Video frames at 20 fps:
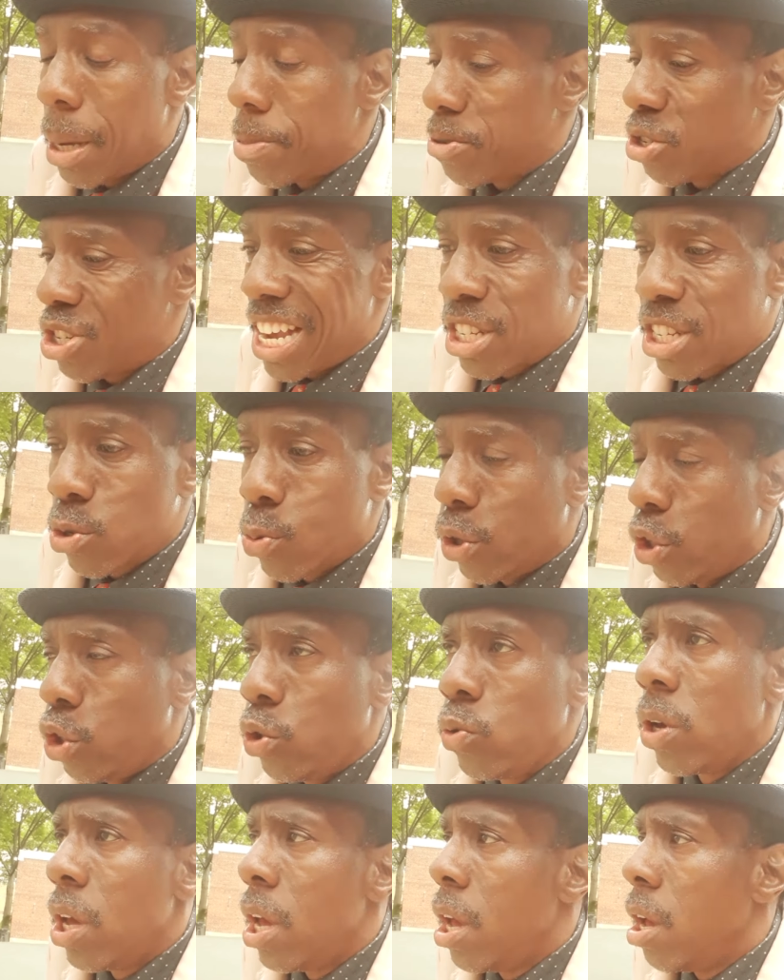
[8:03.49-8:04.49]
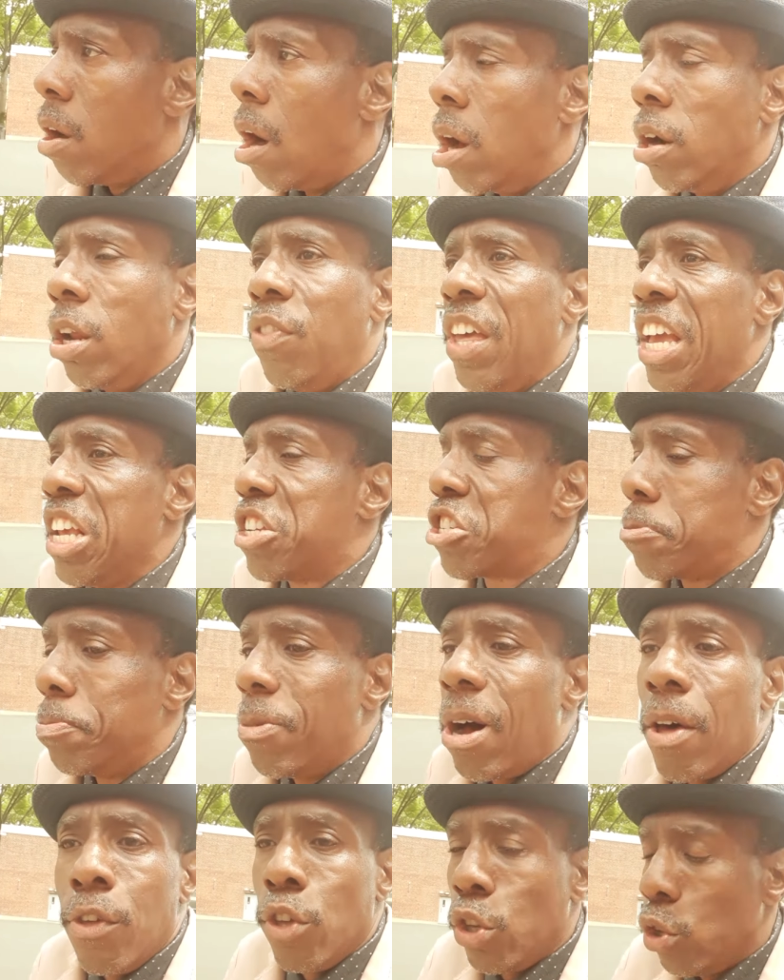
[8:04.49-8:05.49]
obsessed with you, honey, they
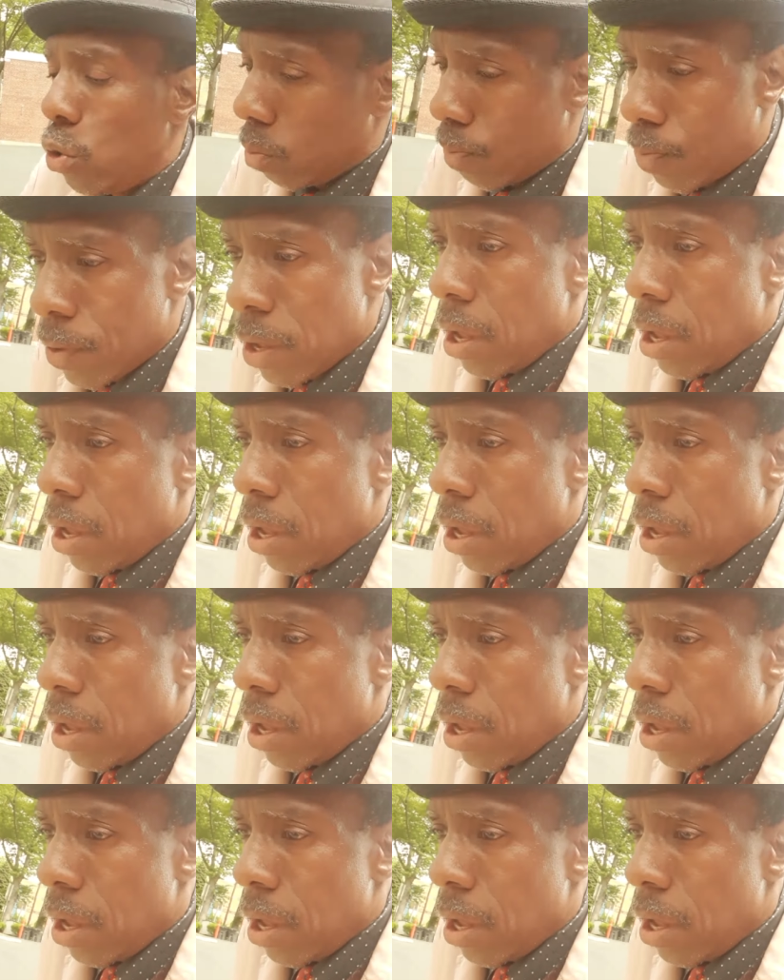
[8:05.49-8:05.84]
smother you.